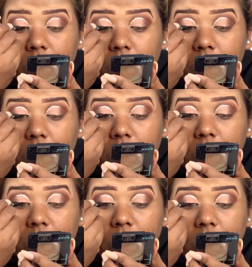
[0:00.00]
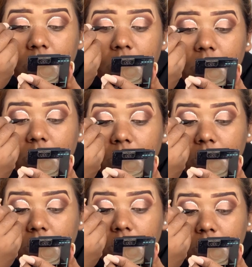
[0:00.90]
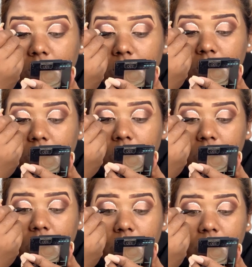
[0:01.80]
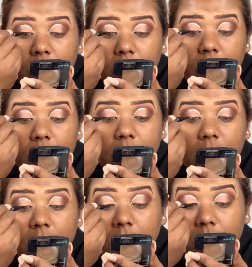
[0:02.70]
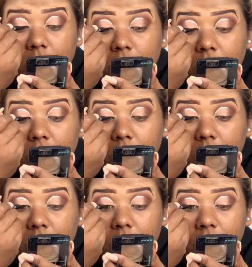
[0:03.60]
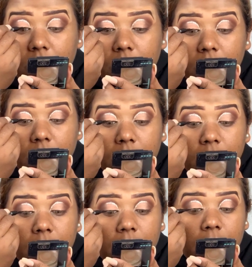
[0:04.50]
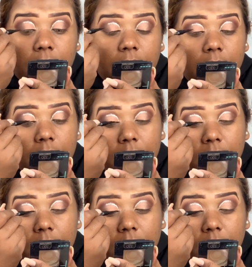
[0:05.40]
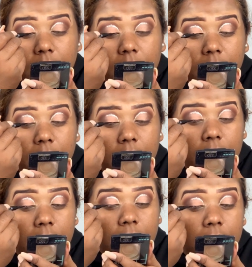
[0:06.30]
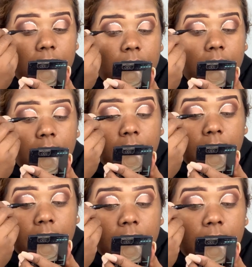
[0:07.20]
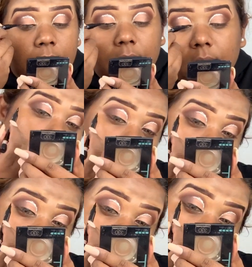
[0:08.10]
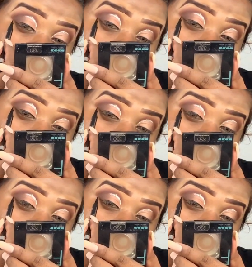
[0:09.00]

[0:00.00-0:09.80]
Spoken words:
I've been obsessed with this. This is so, it's got a very long tip that allows you to like elongate your eyeliner, which is amazing.